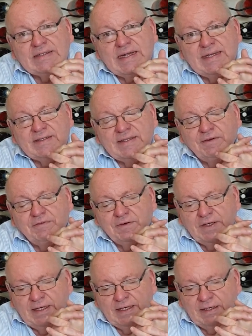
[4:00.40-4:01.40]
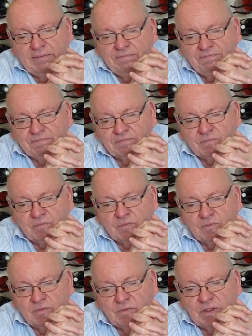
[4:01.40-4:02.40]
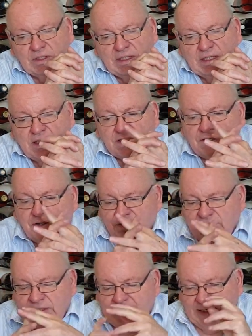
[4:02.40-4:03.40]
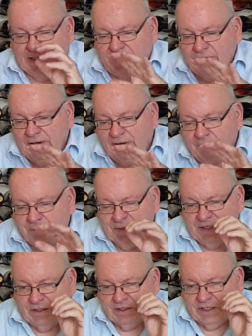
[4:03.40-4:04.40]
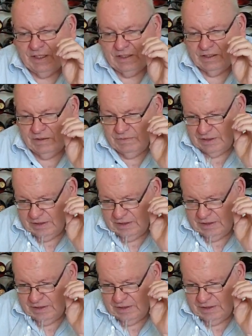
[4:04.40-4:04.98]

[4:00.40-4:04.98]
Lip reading: stays there for a year. So here you have a Pinotage which